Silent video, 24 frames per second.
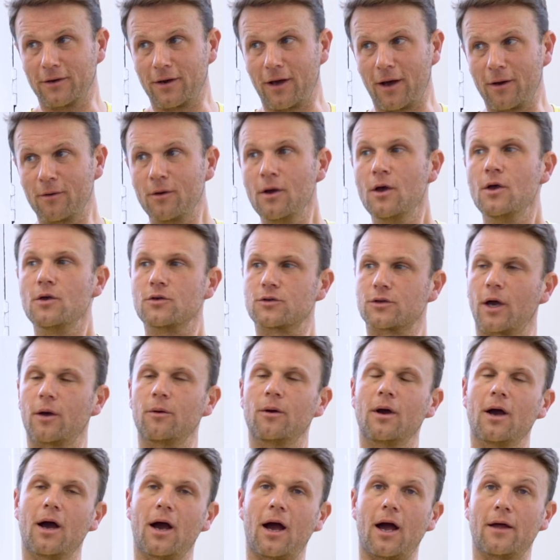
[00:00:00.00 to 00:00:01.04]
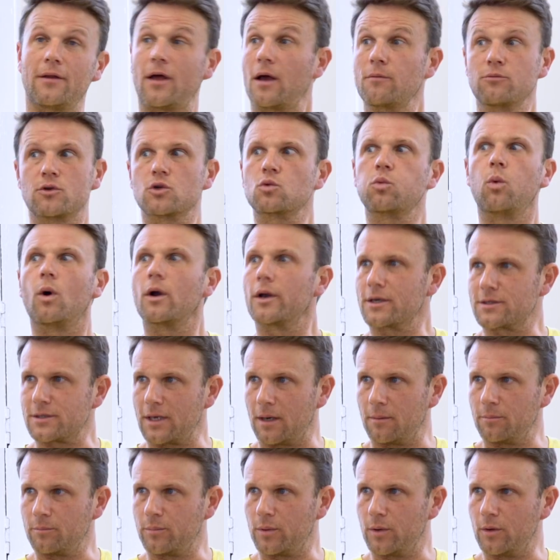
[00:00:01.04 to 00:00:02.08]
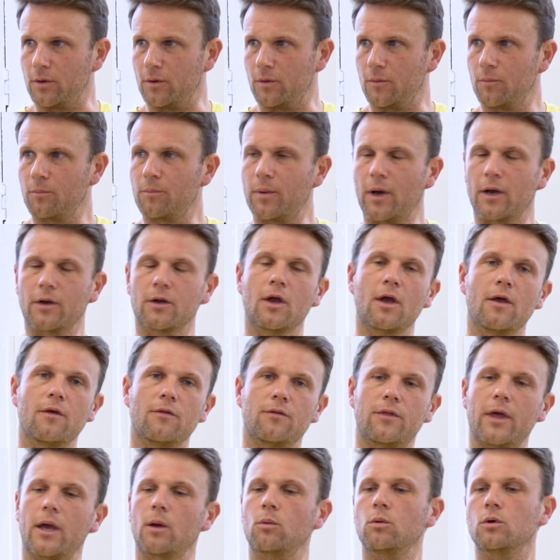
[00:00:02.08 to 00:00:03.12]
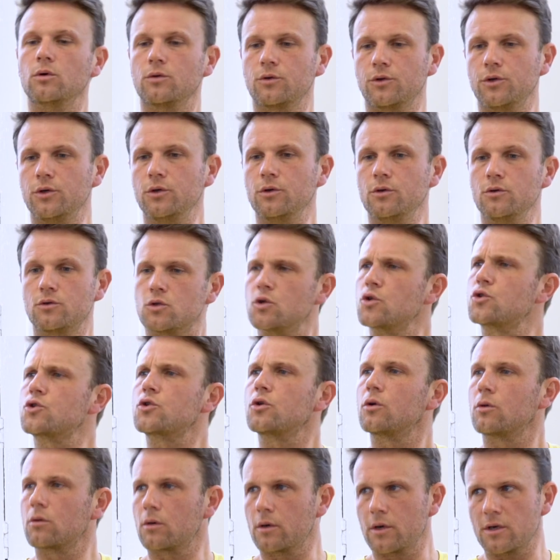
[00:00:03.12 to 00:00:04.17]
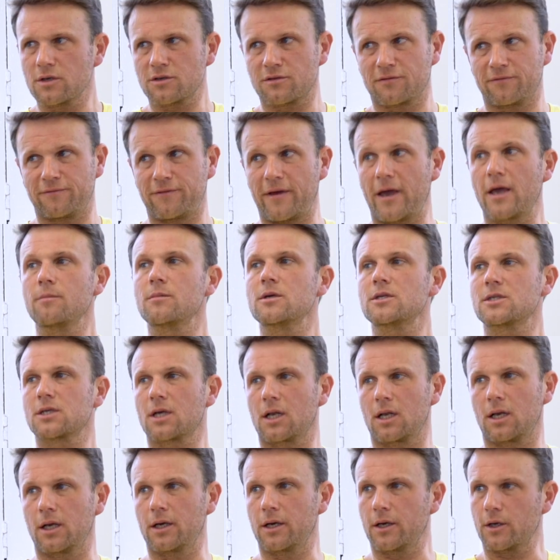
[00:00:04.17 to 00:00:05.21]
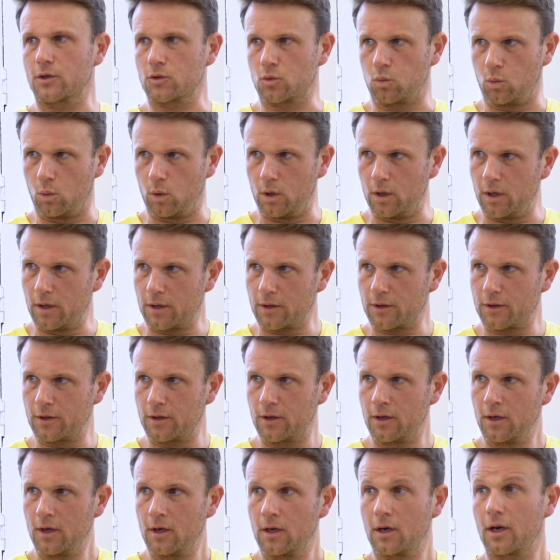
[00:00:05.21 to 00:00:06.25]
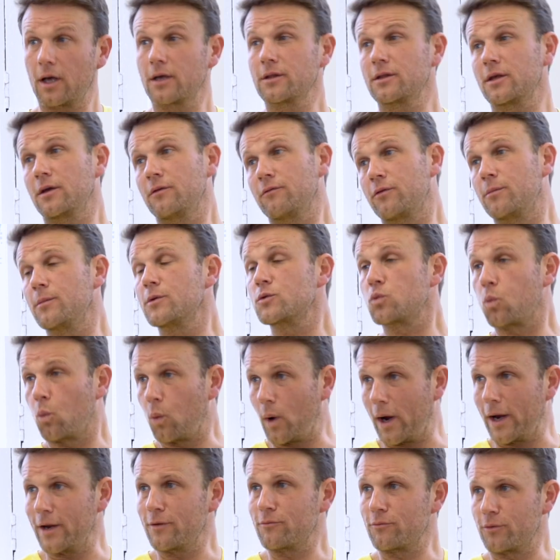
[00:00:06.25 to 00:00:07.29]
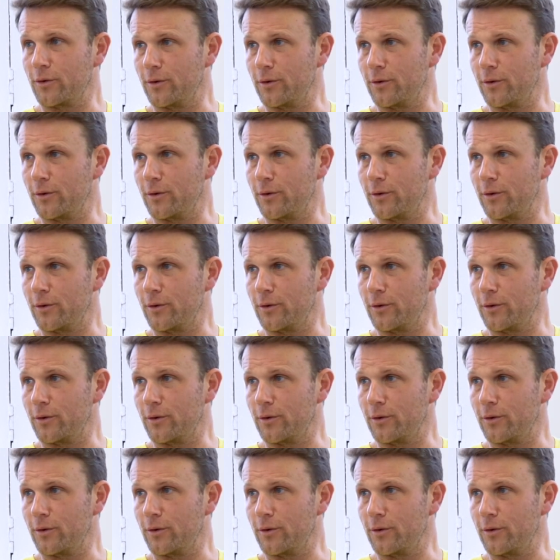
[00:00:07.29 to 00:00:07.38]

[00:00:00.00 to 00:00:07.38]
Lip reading: You know? So, and I'm just one example, but they will use notorious famous clinics' work, like the infamous Wayne